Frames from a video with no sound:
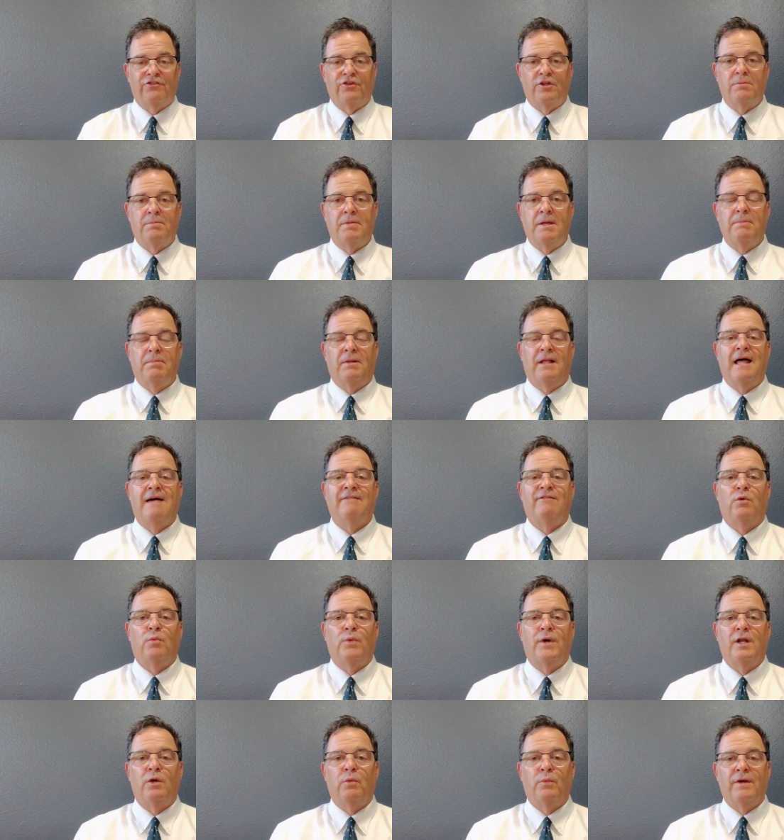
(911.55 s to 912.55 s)
so that people have a
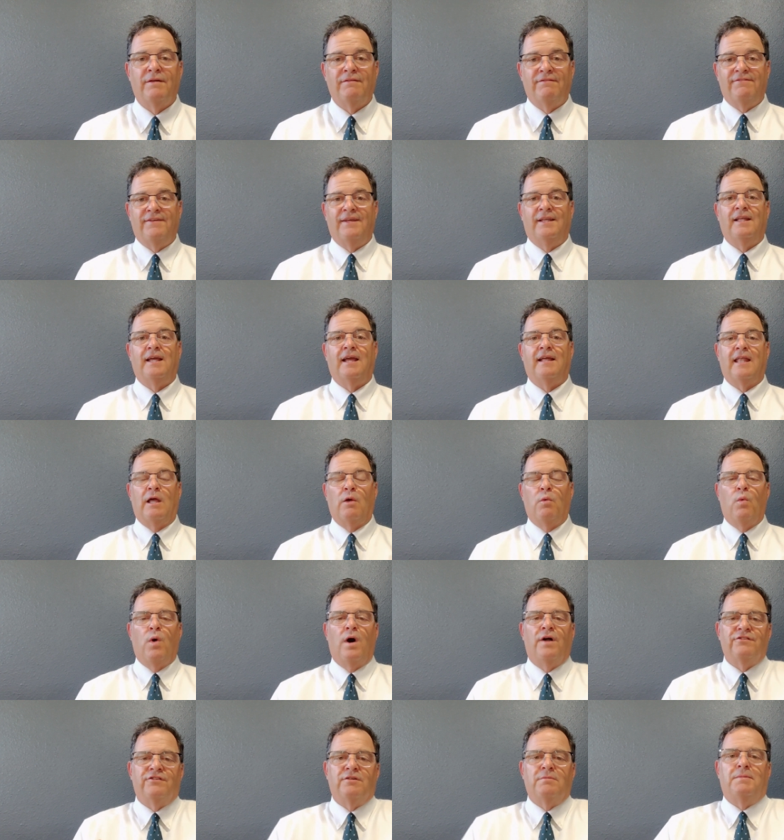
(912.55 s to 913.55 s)
win-win feeling and they
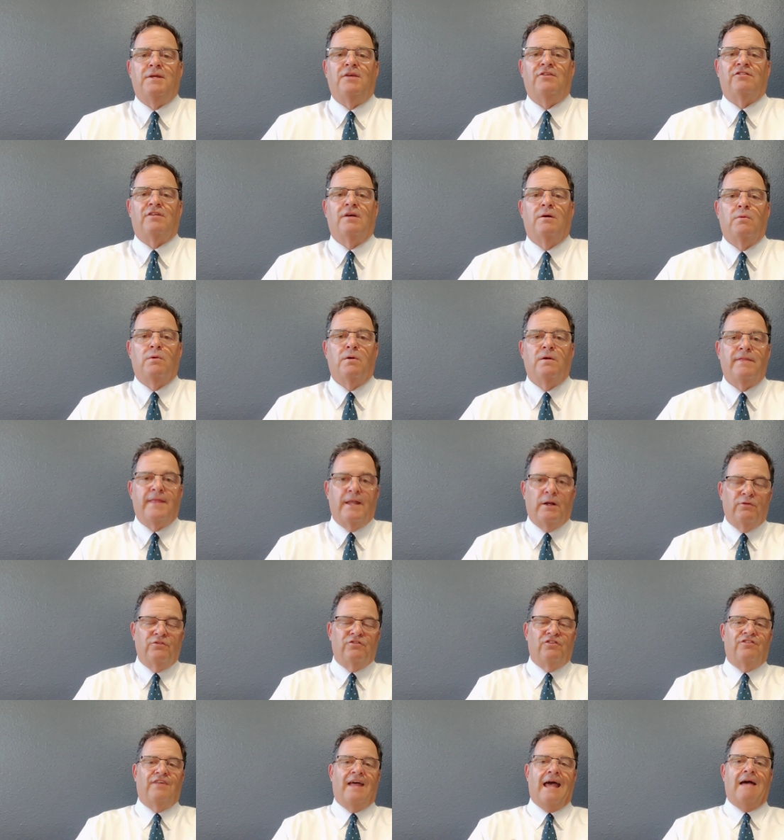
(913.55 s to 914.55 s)
want to be somewhere, they
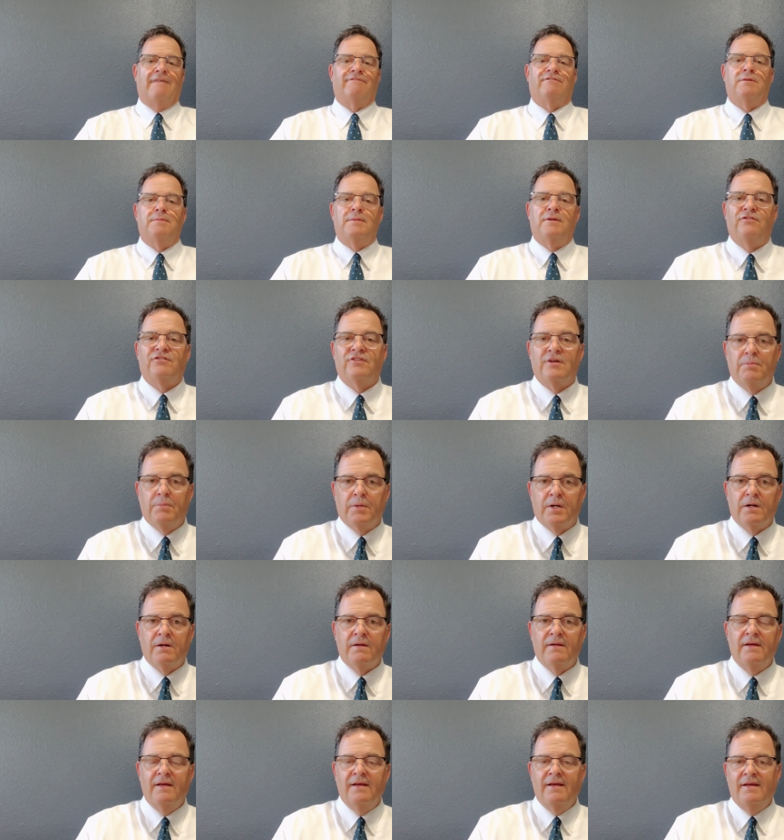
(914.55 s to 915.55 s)
don't just have to be
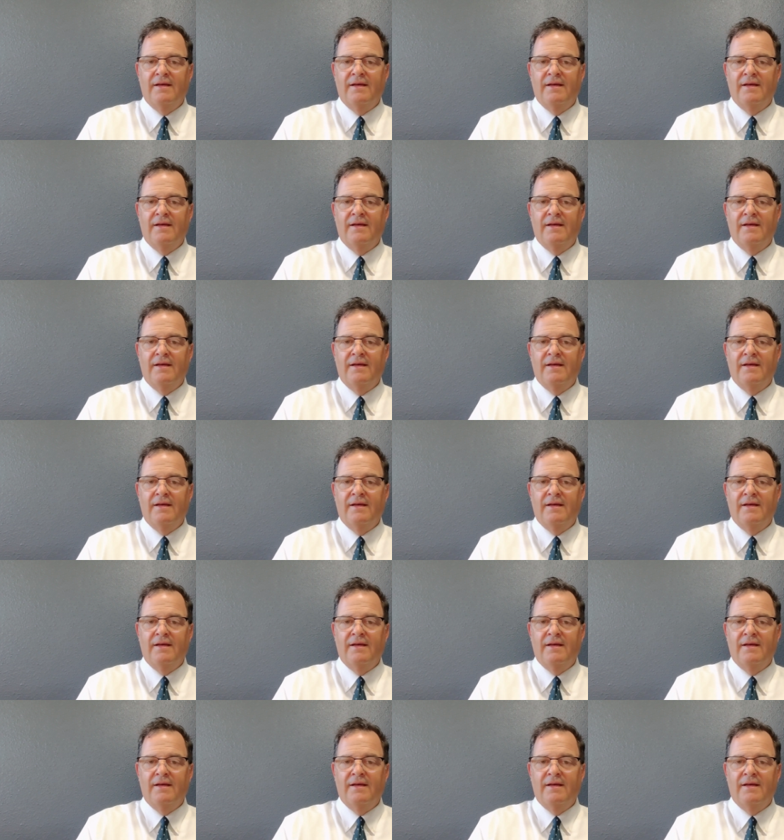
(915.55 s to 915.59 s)
somewhere,